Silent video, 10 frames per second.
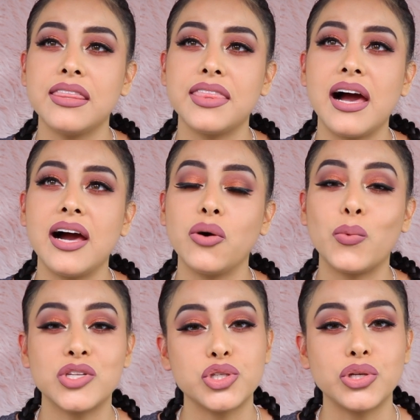that
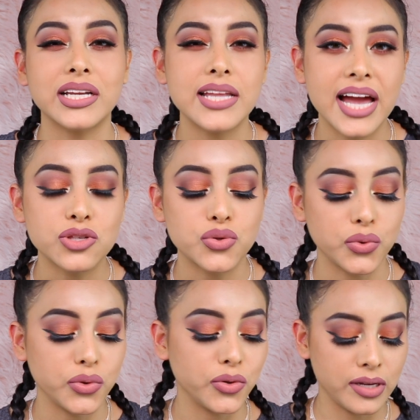want to look
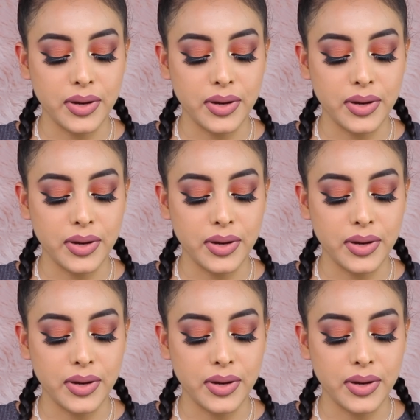natural,